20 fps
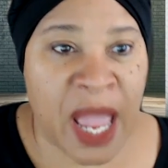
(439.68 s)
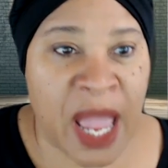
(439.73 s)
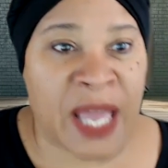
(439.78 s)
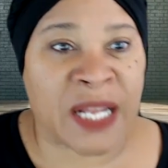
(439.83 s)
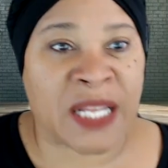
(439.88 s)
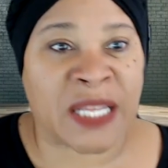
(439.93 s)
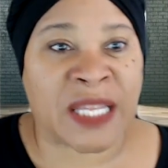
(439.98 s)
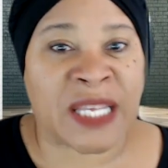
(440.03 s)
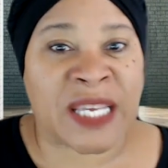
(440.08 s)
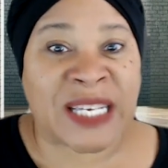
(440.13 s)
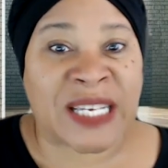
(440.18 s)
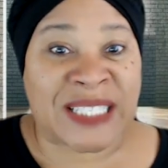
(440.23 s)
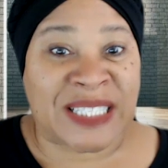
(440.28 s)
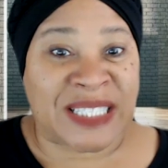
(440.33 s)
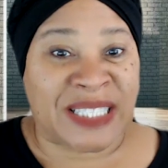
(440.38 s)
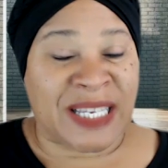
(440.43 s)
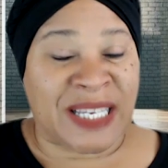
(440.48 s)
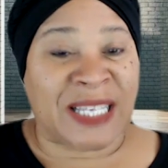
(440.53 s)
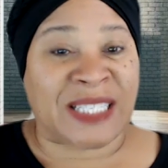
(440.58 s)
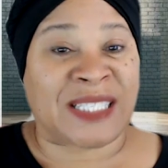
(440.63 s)
And the
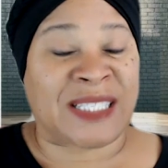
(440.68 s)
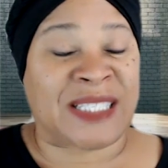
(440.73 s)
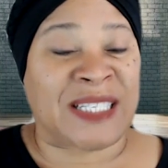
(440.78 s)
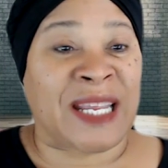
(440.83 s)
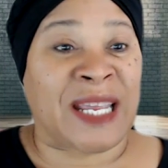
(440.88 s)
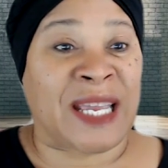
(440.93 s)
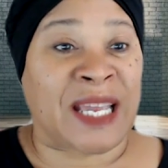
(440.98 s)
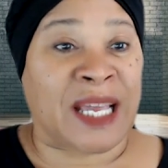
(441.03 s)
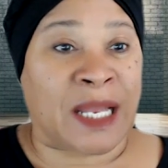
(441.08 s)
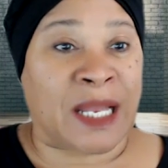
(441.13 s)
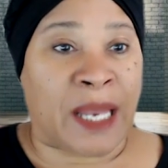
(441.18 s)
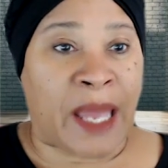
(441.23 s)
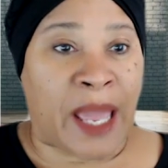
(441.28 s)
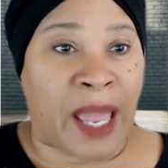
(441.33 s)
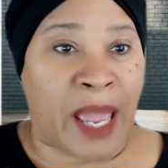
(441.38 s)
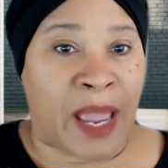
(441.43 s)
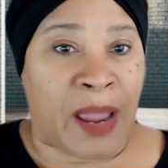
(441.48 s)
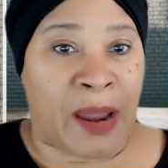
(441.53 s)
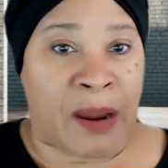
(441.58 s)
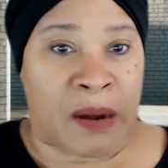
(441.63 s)
assistant,
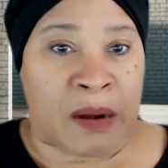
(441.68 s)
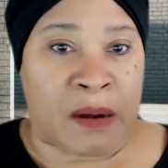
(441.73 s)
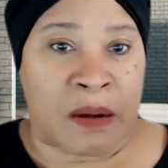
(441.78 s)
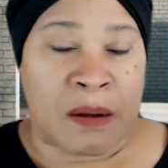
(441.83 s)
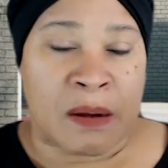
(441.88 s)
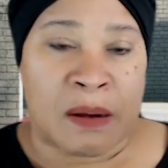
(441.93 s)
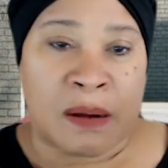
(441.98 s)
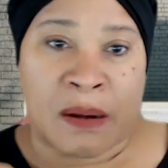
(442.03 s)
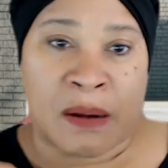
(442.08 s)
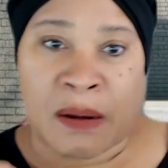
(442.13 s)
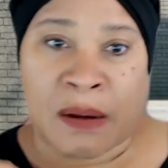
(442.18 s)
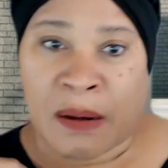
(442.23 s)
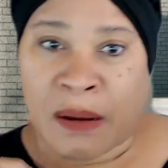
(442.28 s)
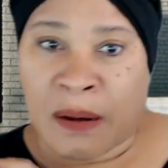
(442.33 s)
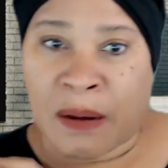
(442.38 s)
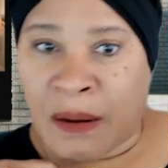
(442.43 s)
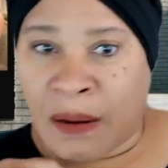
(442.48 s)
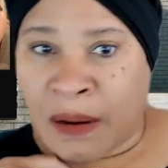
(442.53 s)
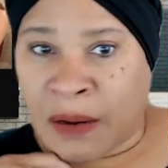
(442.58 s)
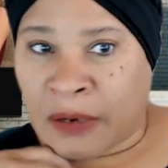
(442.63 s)
Claire,
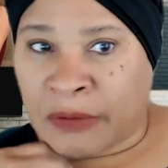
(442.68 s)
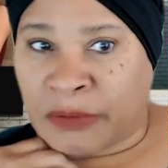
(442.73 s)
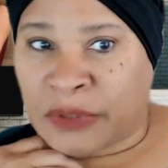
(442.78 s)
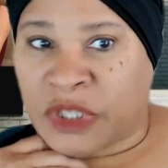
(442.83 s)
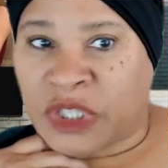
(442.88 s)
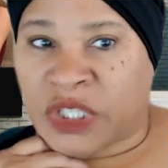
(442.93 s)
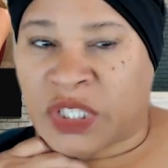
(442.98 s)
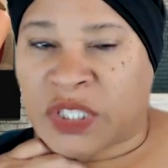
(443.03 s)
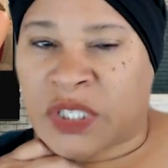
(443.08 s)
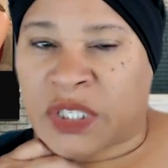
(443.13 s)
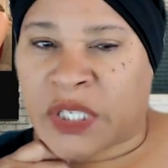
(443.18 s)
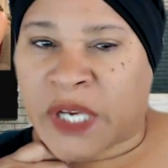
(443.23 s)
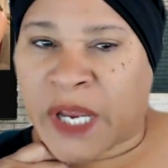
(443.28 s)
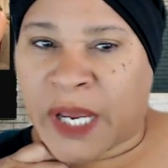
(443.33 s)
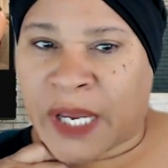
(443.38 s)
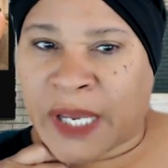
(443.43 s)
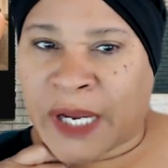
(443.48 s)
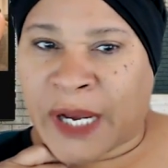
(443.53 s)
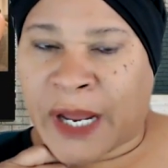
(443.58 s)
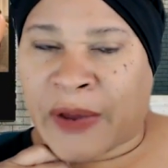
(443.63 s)
was just
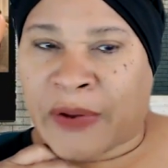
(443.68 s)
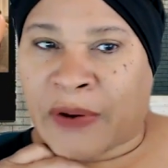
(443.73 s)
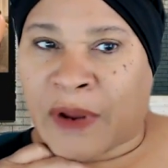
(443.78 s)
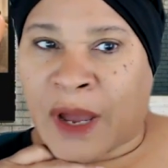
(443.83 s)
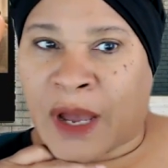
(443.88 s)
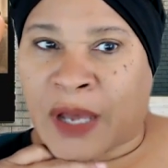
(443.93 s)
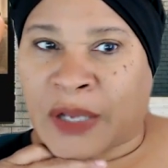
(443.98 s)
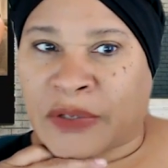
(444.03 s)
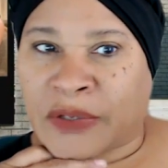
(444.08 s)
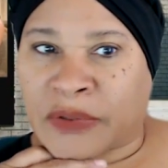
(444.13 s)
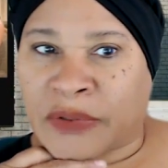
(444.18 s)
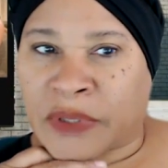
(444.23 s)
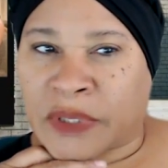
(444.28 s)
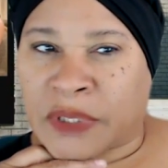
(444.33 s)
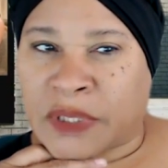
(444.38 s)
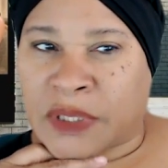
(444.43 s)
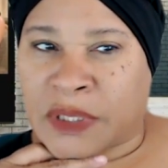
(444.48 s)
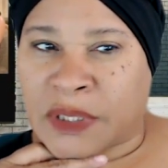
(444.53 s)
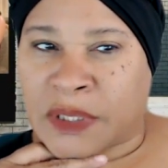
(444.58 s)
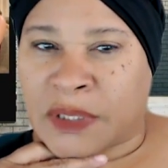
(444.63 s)
checking out Audra,
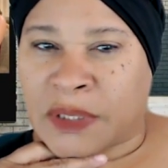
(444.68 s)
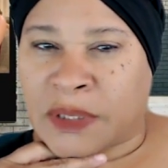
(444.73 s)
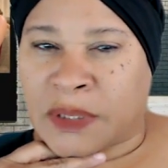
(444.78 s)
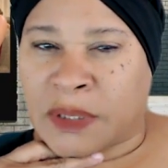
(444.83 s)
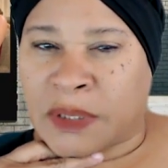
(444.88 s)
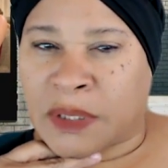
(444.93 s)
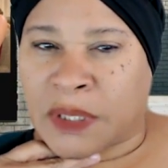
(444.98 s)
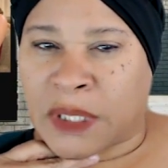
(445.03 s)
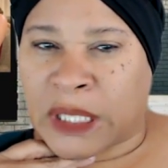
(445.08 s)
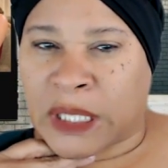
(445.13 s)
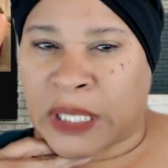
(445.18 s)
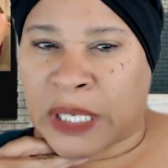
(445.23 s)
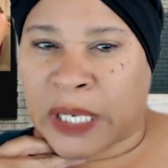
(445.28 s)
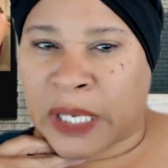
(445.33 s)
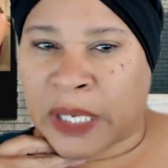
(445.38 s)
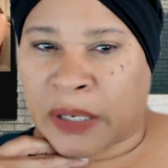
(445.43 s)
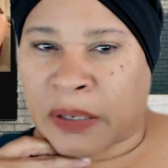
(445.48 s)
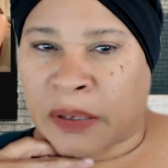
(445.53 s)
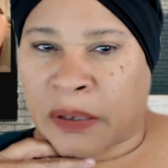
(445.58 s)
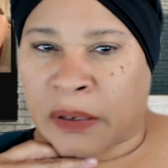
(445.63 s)
just looking
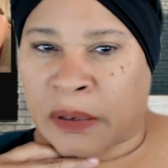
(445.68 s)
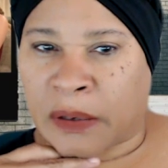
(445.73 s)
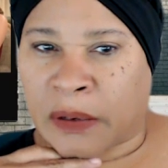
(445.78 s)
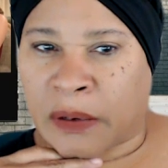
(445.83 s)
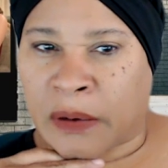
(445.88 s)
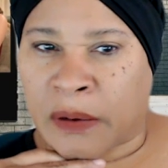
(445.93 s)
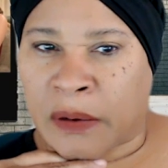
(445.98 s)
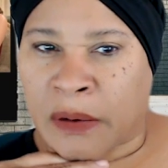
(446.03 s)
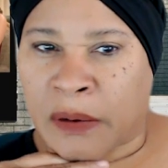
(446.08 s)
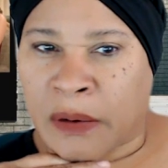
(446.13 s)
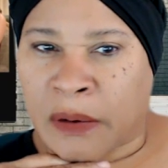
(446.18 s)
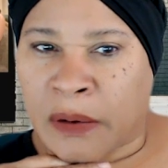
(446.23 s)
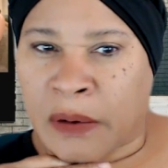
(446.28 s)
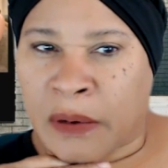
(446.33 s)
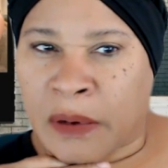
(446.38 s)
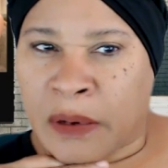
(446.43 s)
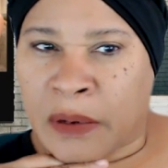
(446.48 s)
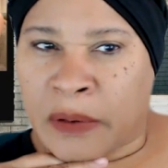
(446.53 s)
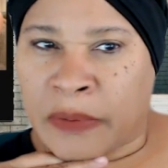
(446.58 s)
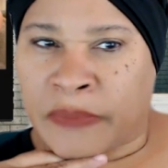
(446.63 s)
at her.
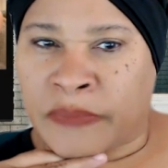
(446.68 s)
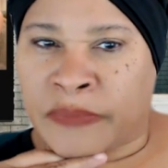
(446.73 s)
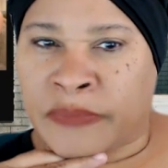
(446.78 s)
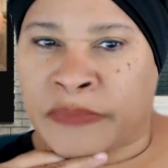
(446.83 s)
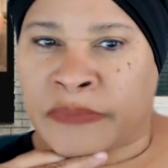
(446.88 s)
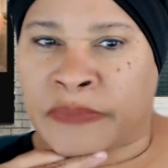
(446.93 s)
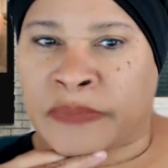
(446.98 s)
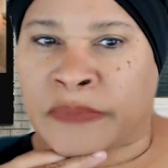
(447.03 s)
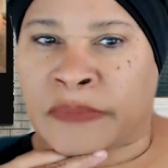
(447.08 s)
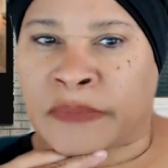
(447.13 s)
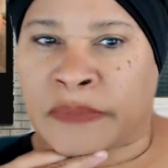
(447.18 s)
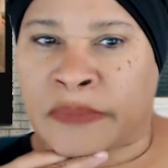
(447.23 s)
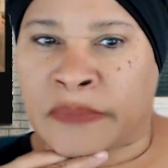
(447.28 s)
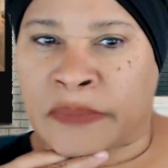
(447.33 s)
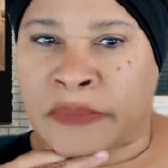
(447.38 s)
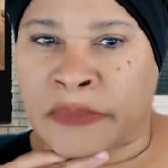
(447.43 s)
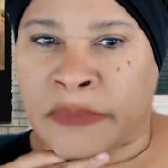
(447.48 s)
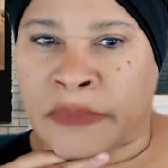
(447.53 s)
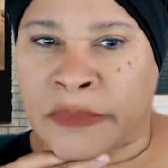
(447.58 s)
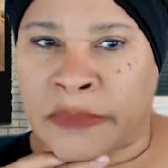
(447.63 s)

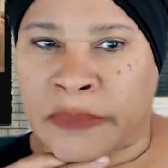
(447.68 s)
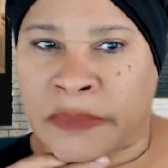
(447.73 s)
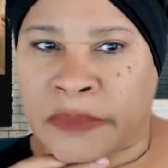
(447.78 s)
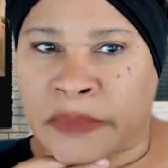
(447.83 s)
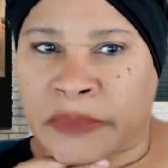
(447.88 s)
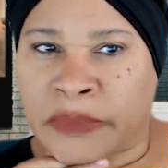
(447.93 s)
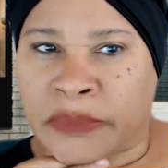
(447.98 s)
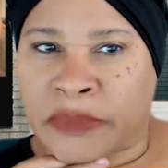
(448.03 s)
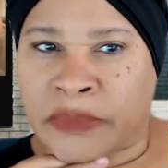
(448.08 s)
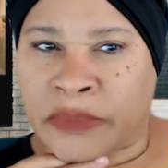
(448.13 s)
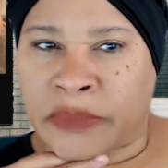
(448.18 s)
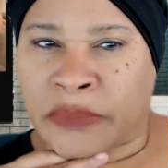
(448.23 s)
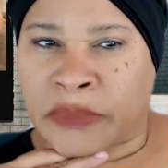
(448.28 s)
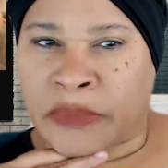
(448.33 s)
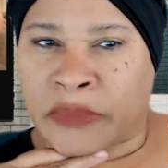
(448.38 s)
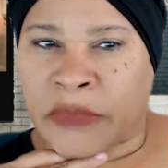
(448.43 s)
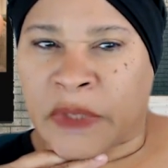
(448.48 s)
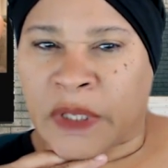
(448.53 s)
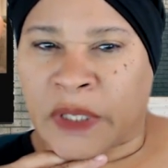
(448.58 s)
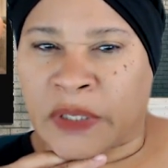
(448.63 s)
Hmm,
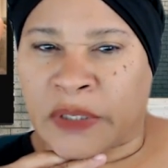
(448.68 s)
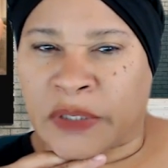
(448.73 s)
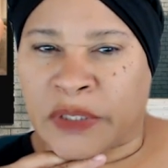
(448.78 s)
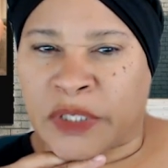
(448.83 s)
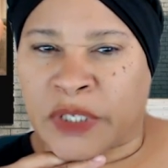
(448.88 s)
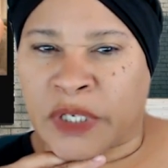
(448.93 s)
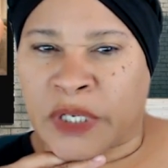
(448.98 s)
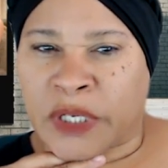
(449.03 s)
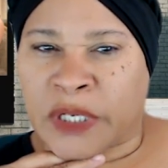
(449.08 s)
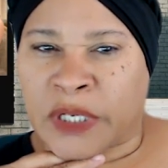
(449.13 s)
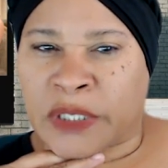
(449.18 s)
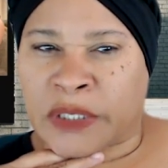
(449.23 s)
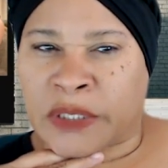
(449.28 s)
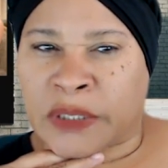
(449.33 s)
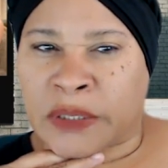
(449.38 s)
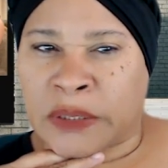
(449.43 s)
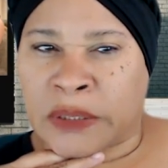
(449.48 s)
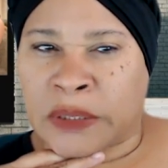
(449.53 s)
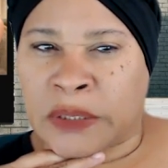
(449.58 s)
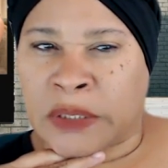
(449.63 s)

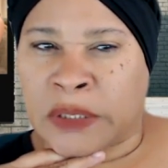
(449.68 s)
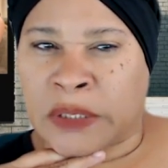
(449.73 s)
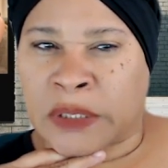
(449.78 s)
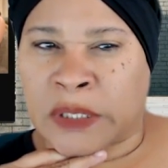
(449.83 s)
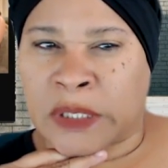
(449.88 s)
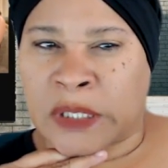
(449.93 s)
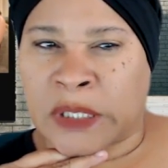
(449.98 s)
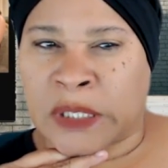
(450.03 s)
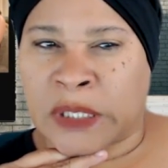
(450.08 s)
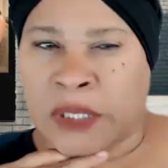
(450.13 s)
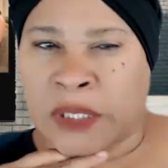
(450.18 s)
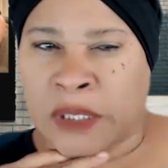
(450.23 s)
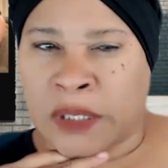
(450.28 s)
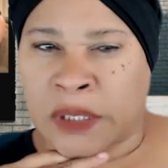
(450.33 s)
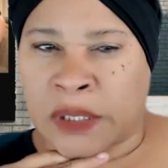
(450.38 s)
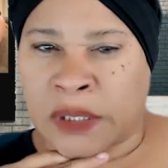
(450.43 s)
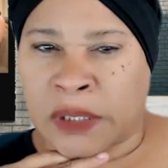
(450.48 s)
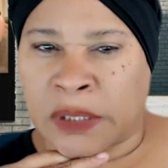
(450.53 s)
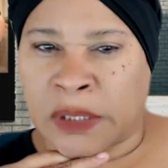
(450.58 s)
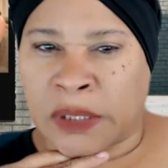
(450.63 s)
just looking,